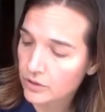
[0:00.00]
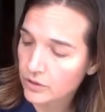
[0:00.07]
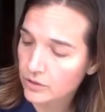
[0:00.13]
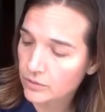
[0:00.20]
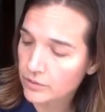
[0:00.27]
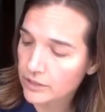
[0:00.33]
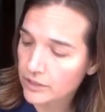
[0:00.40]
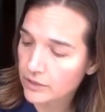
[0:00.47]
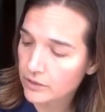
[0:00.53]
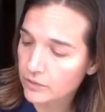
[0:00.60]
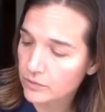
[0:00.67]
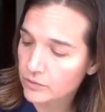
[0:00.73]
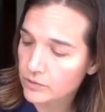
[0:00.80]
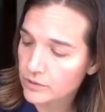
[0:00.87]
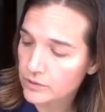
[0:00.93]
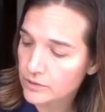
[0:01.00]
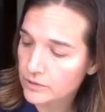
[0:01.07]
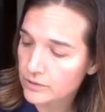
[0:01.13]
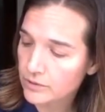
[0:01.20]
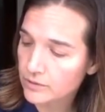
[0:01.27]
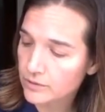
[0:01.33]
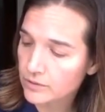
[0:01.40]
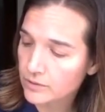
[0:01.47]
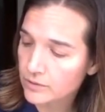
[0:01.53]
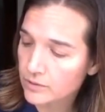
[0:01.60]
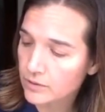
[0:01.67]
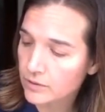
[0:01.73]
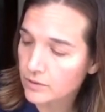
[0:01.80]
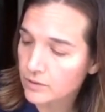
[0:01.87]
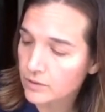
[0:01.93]
3 cones.
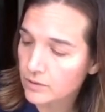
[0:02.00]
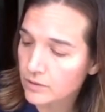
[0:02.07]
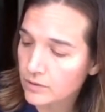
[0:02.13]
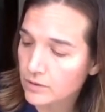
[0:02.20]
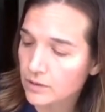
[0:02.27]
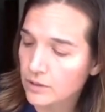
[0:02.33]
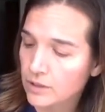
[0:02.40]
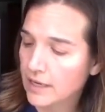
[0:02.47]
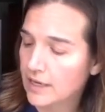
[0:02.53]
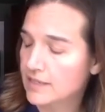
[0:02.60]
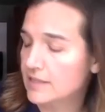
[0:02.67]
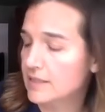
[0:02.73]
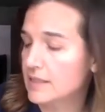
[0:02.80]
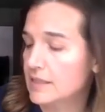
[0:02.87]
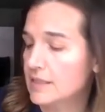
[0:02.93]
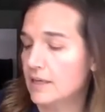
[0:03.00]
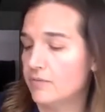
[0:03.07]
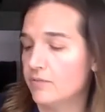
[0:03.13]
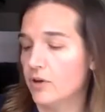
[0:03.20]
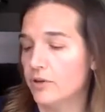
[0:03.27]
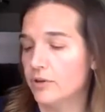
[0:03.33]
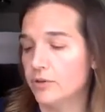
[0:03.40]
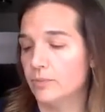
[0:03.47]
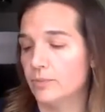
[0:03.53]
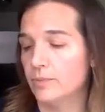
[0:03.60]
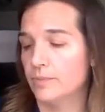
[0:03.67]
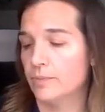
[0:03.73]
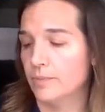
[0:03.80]
Has the same volume